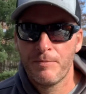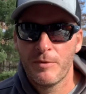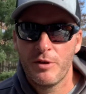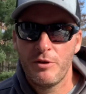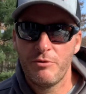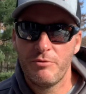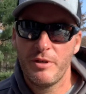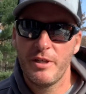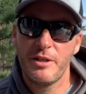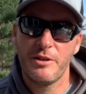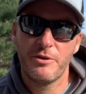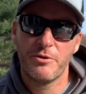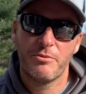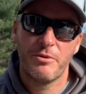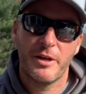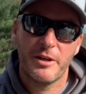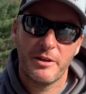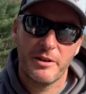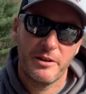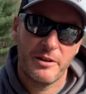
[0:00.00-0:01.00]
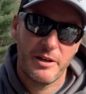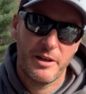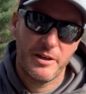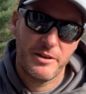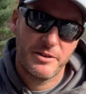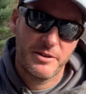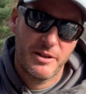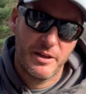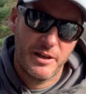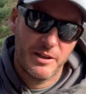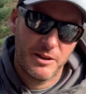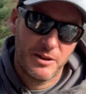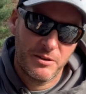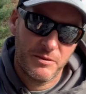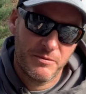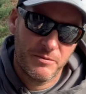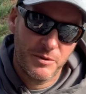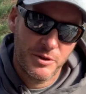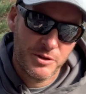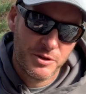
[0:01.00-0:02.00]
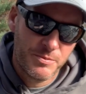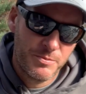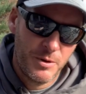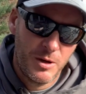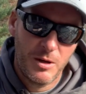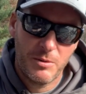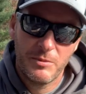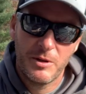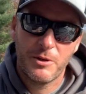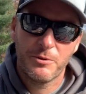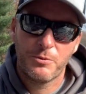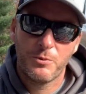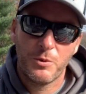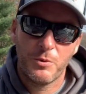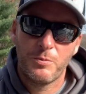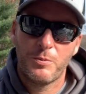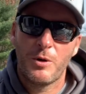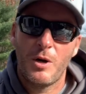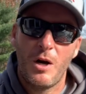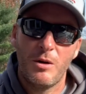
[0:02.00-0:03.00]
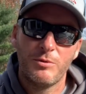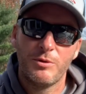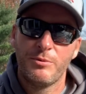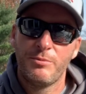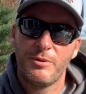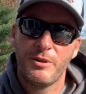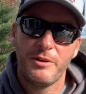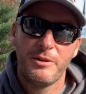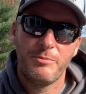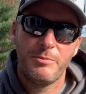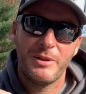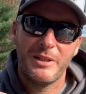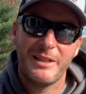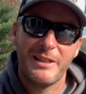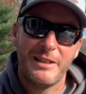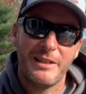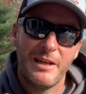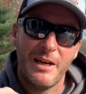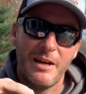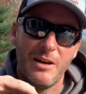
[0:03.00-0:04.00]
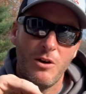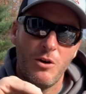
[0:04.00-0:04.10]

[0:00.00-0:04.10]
you need to recognize that the smallmouth will probably be